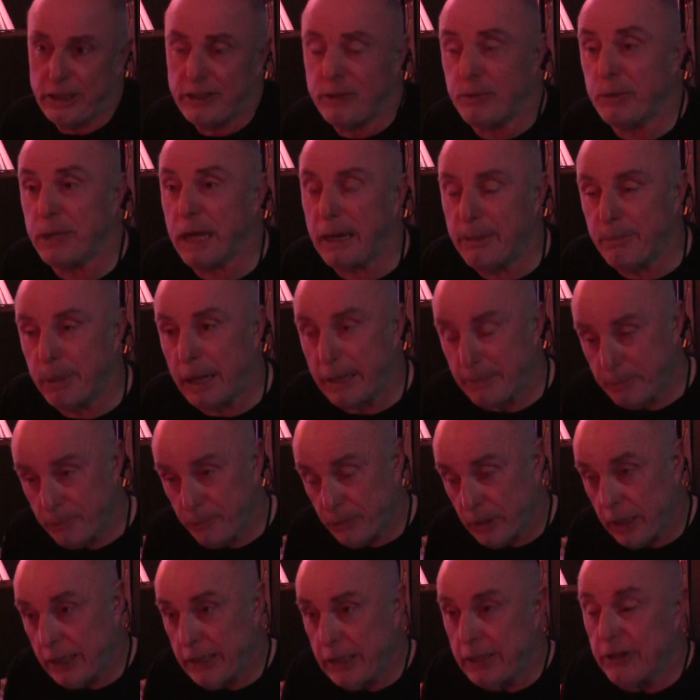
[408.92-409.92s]
We came back
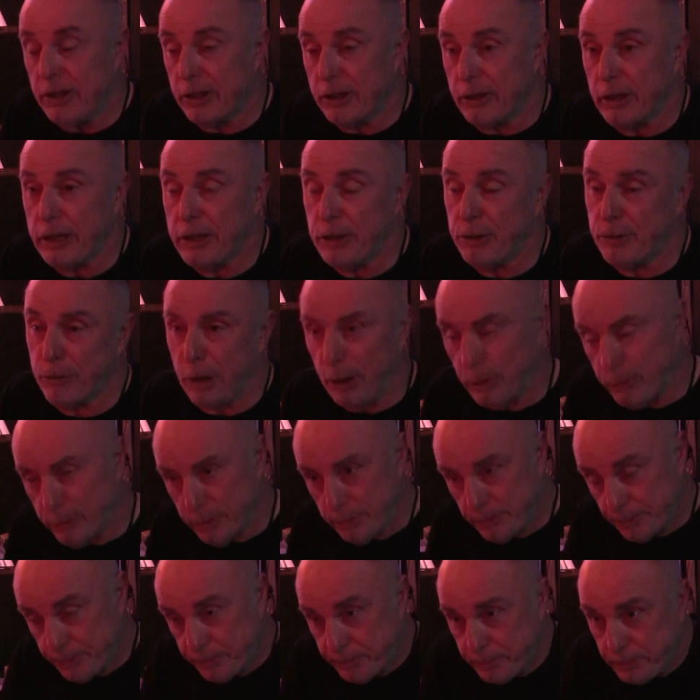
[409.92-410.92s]
and in the
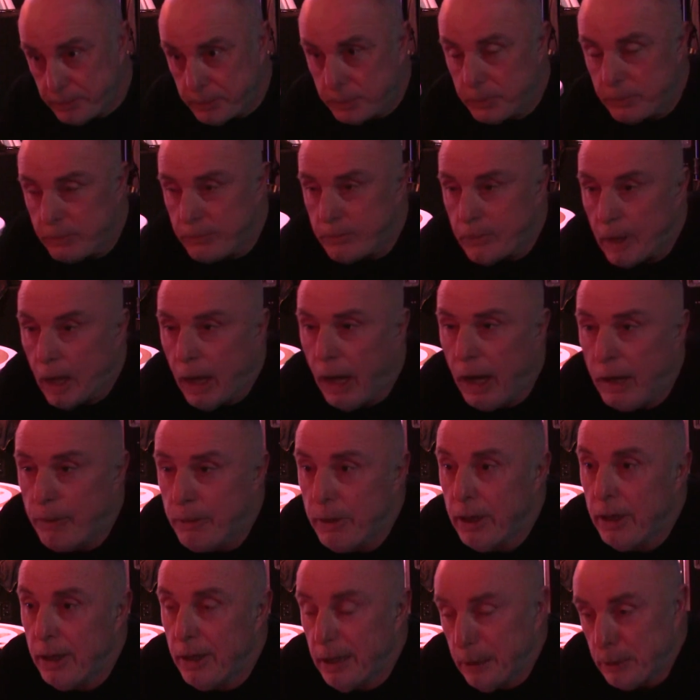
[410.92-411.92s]
road,
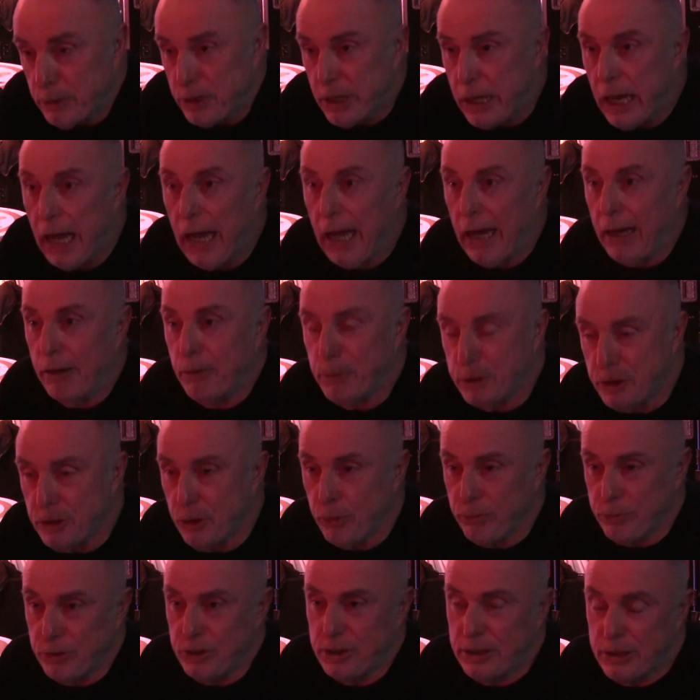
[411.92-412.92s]
there was a cat which
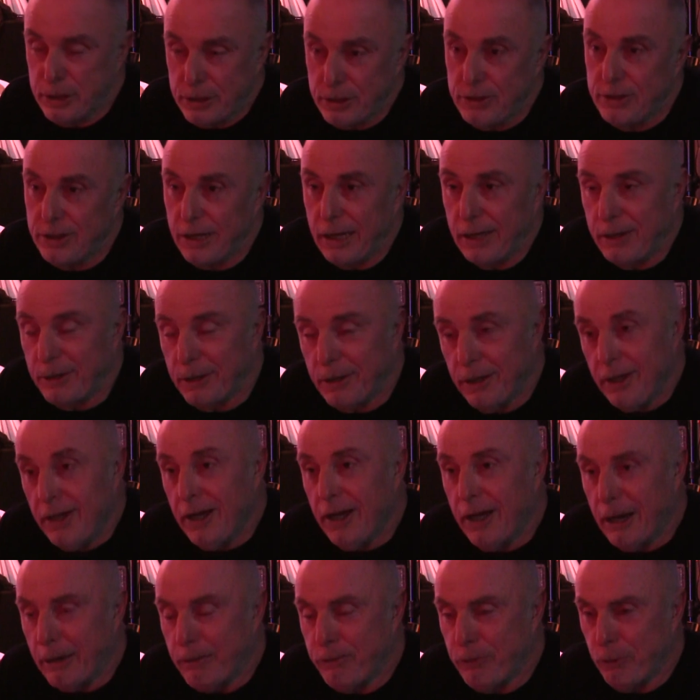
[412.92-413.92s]
had obviously just had an
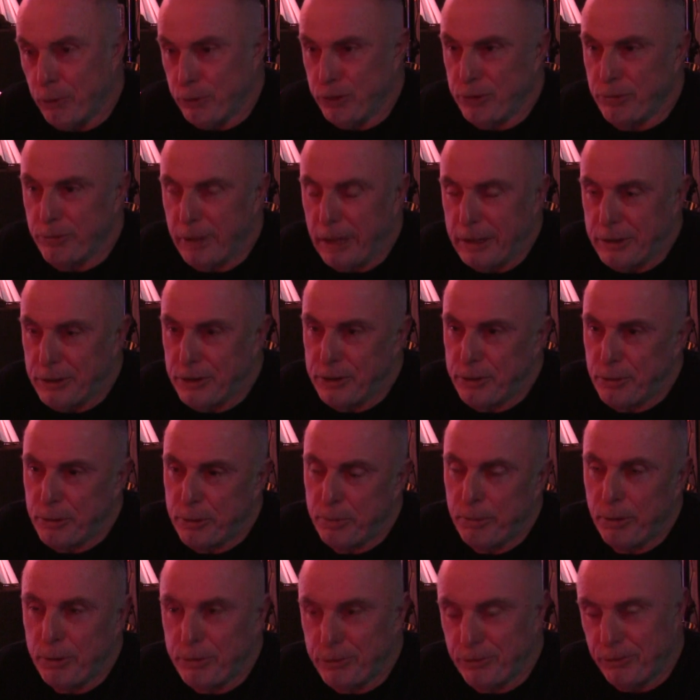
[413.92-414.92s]
unfortunate relationship with
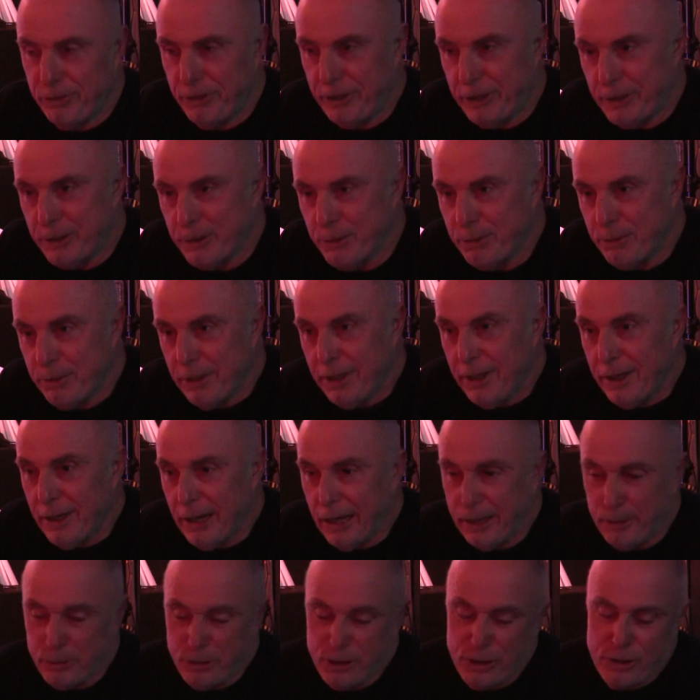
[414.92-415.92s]
a motor vehicle,
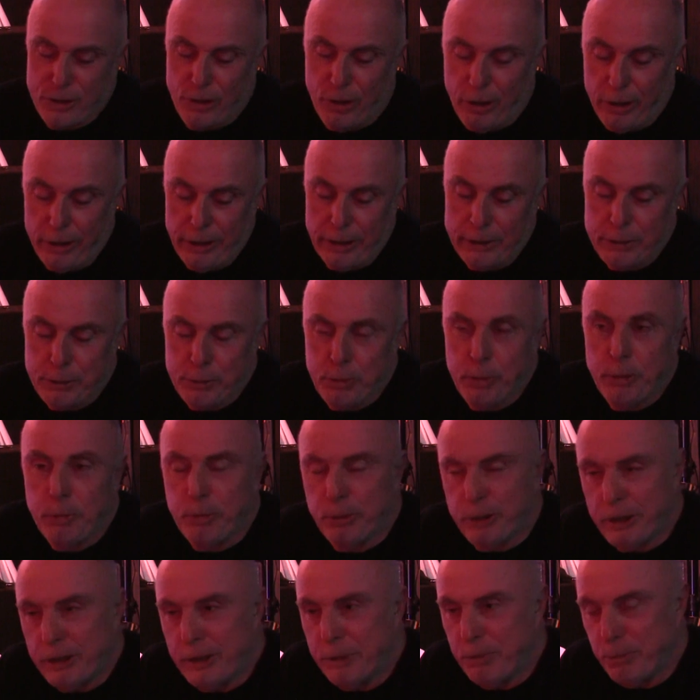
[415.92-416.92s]
and it was just lying there. So we
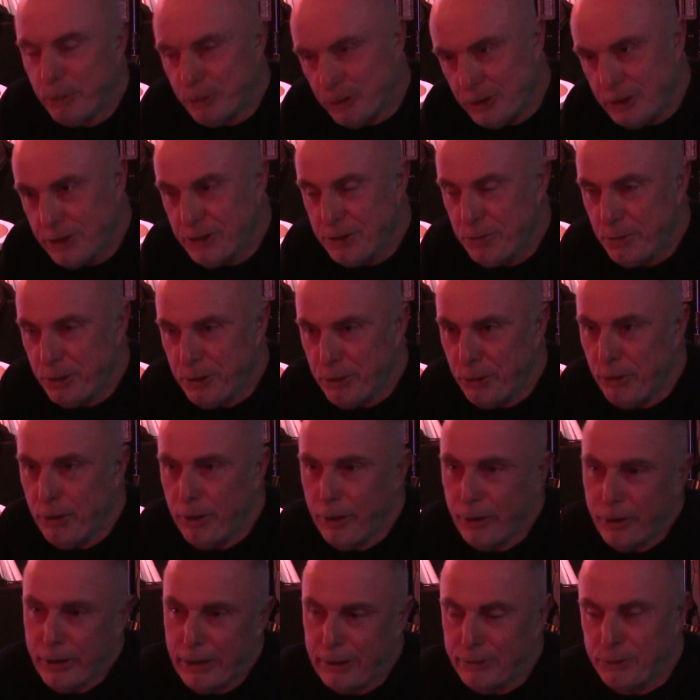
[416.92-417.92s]
put it in the bushes and we thought
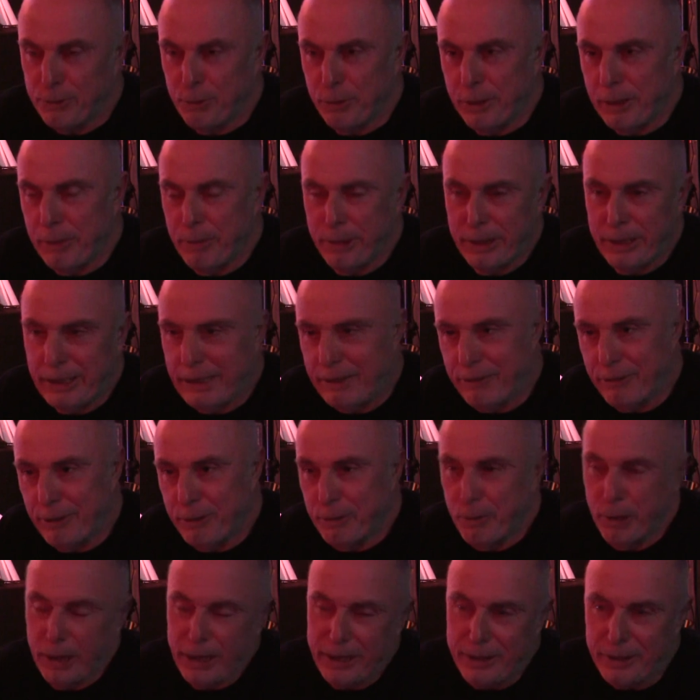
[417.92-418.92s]
Harlow Council would come and clear it
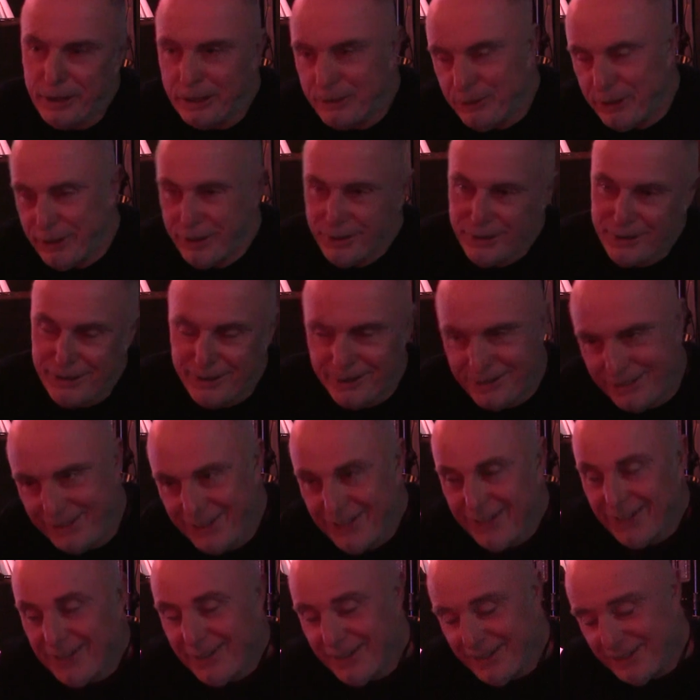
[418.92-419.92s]
away, and they didn't,
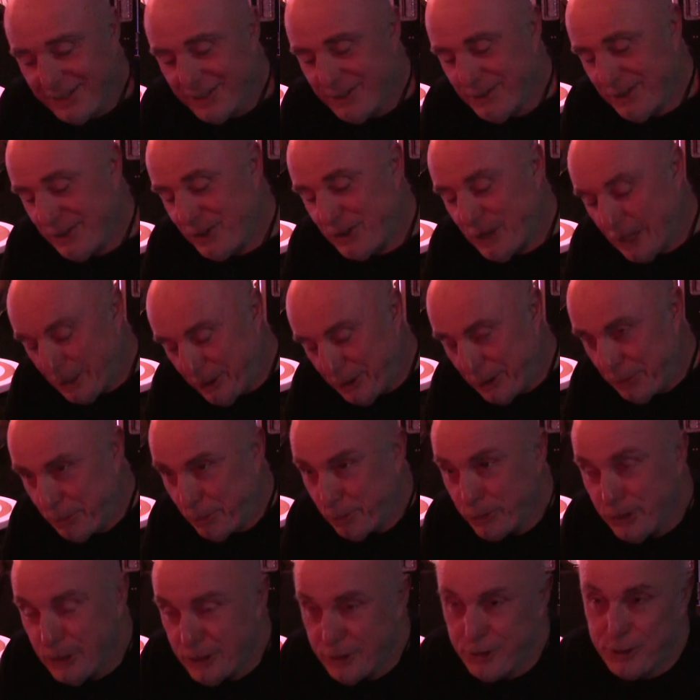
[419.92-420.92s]
and stayed in the
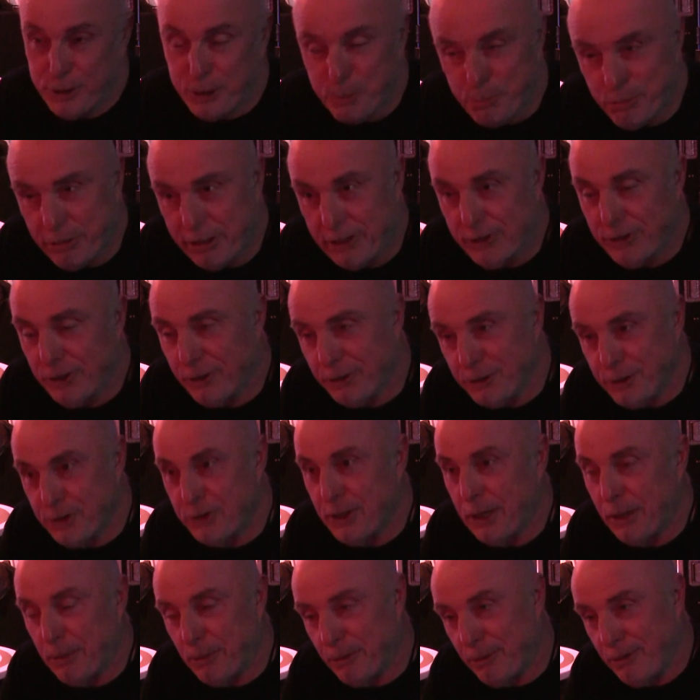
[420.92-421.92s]
bushes, and spring turned to
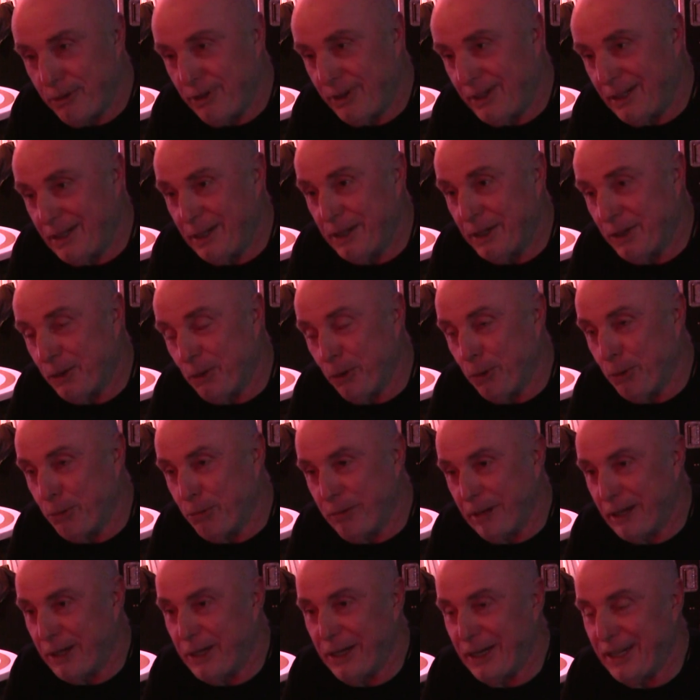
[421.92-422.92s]
summer and it got all
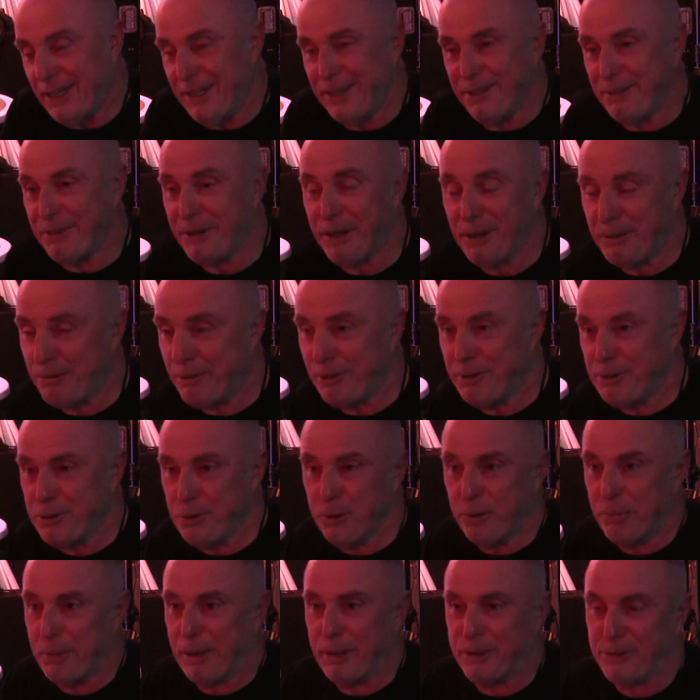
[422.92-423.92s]
wriggly, and I wrote a
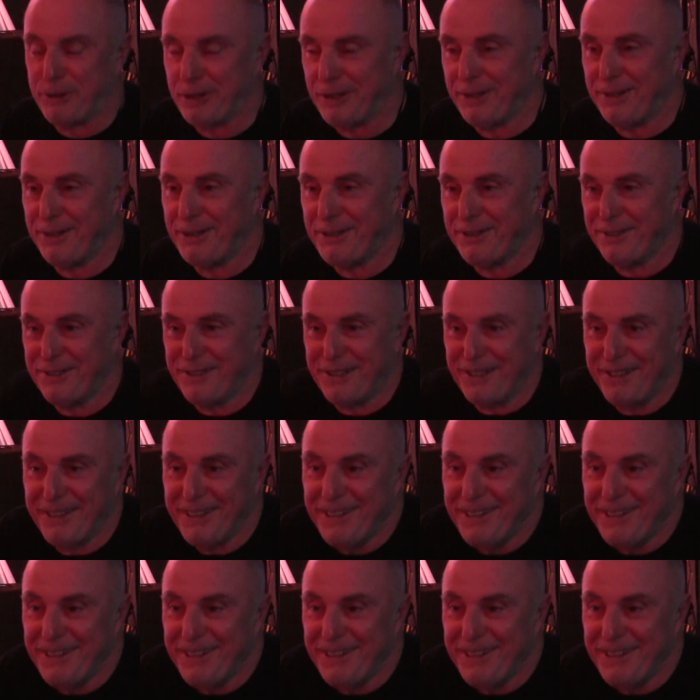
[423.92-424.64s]
song about it, and